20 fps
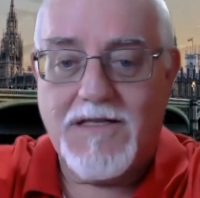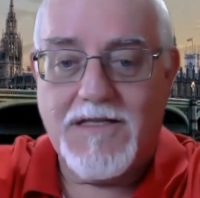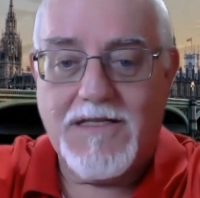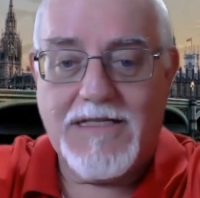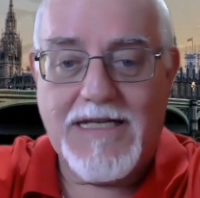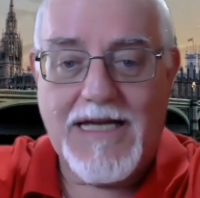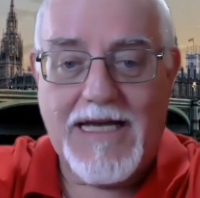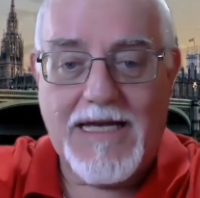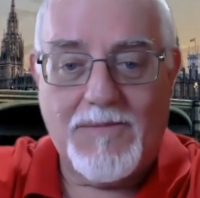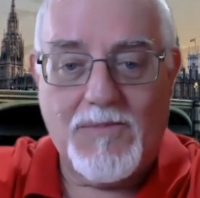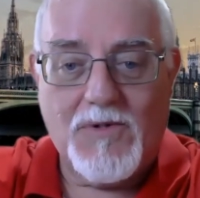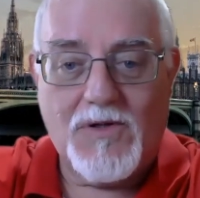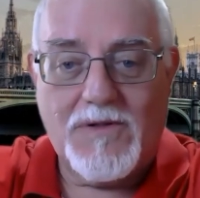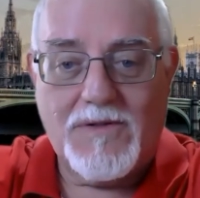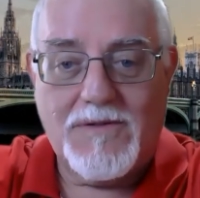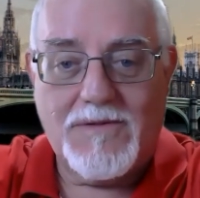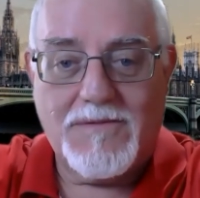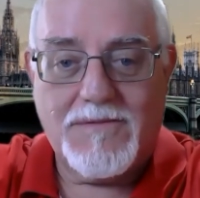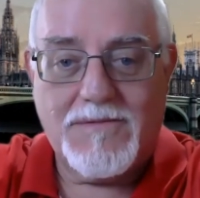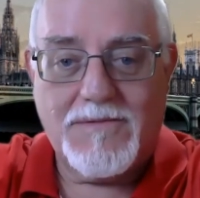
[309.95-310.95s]

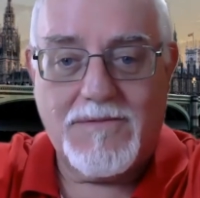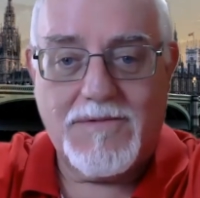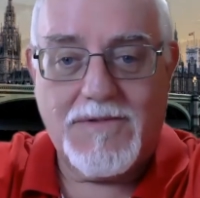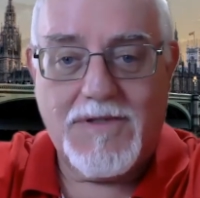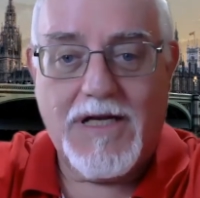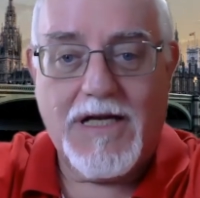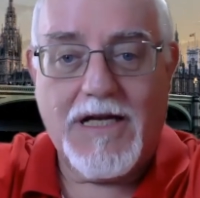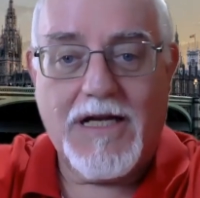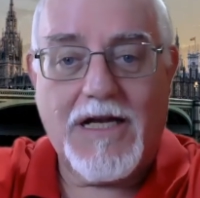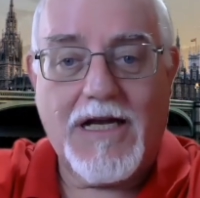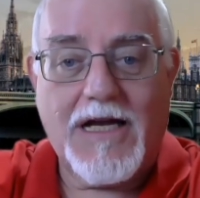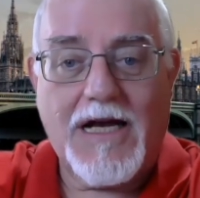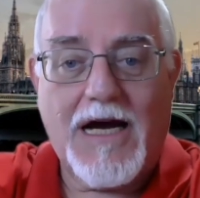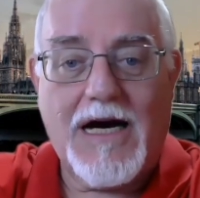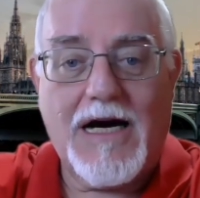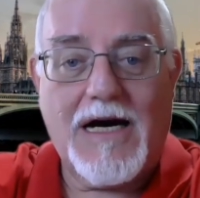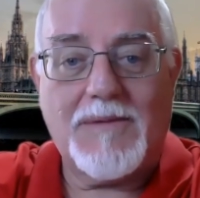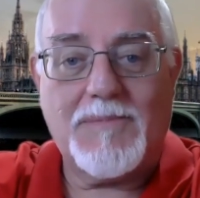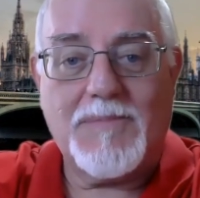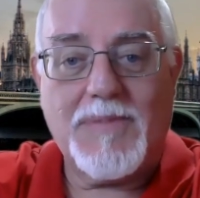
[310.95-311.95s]
Table,
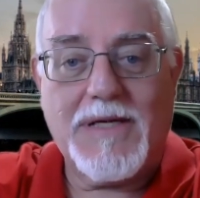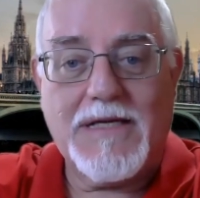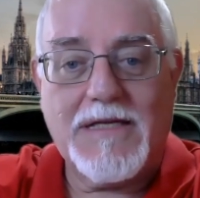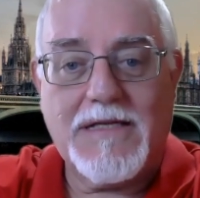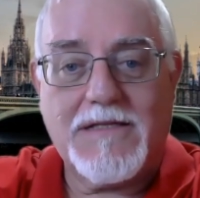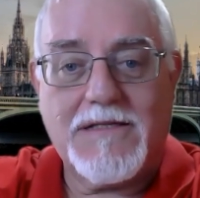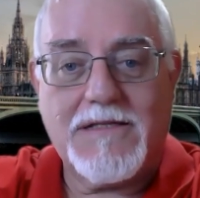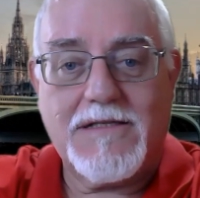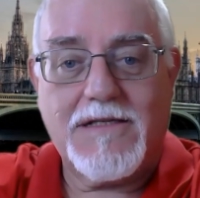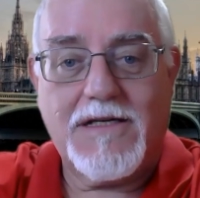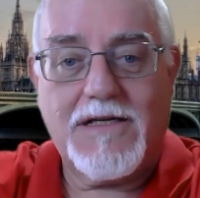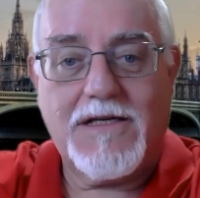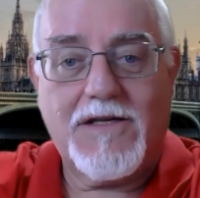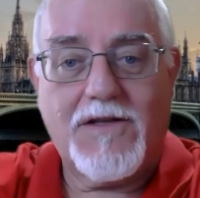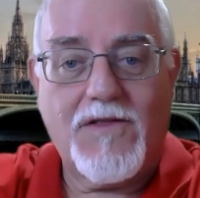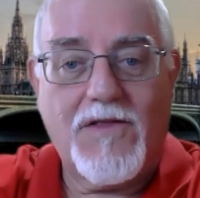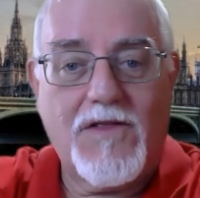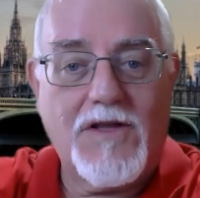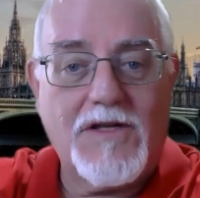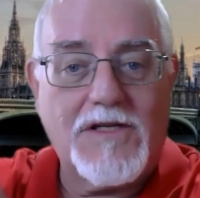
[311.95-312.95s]
carpet,
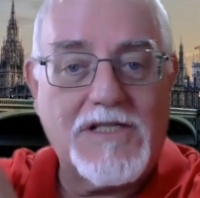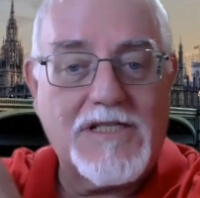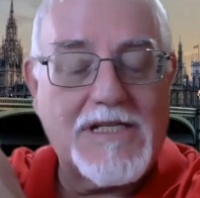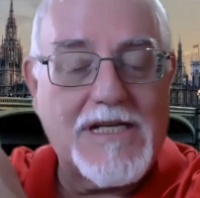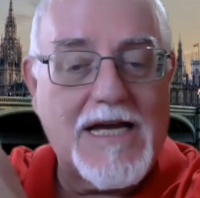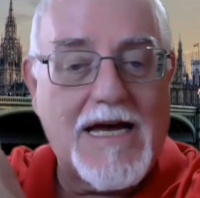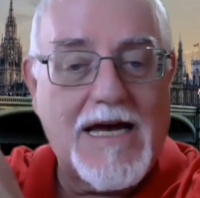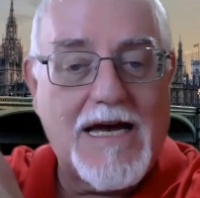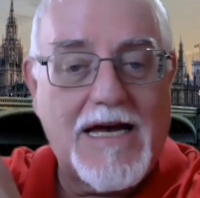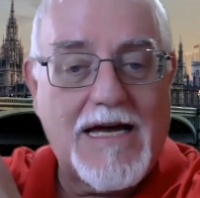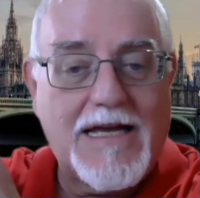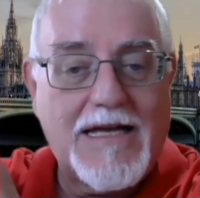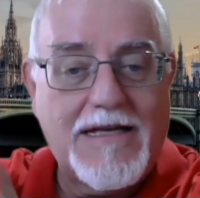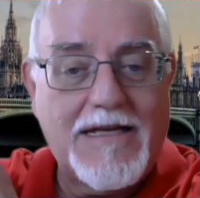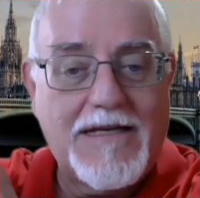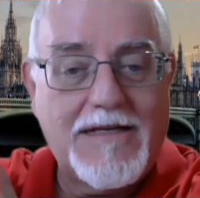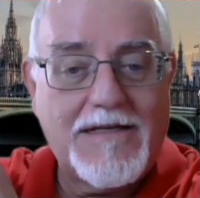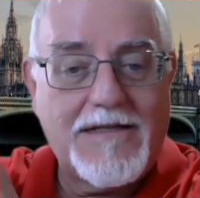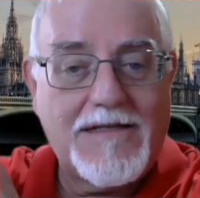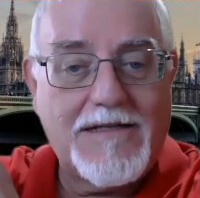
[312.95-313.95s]
the sky,
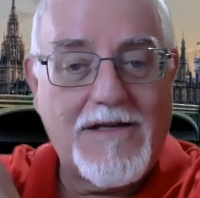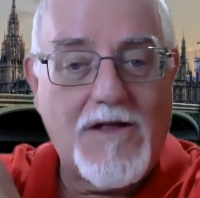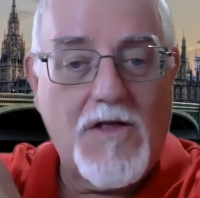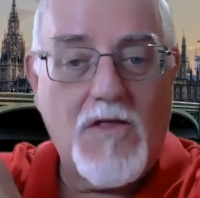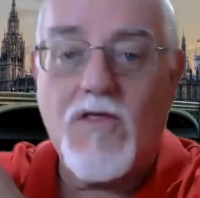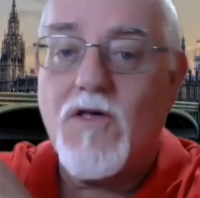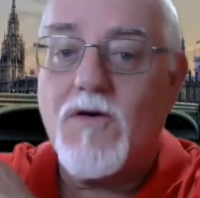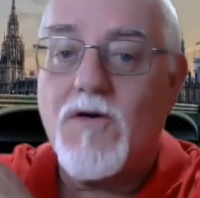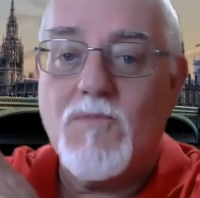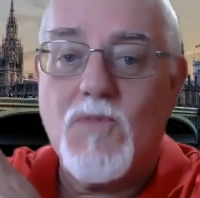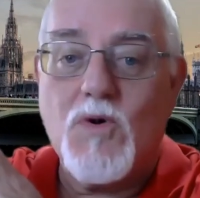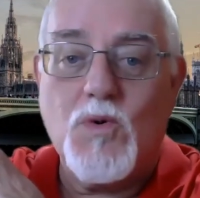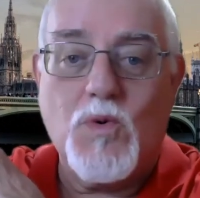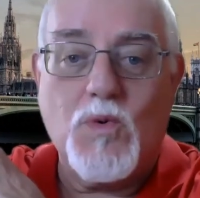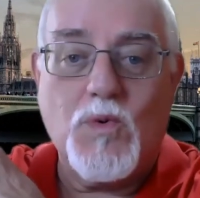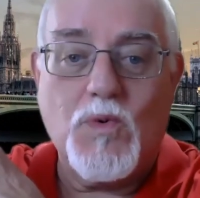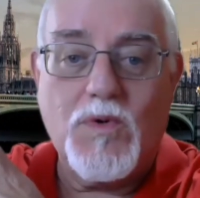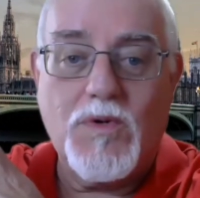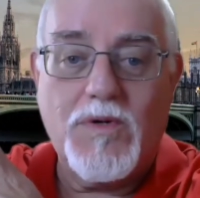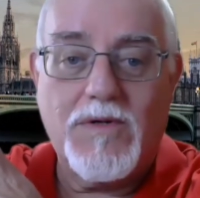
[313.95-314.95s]
the
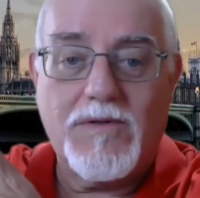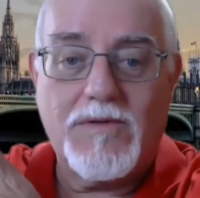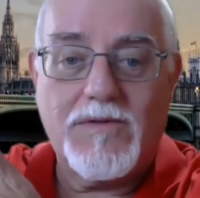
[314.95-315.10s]
moon,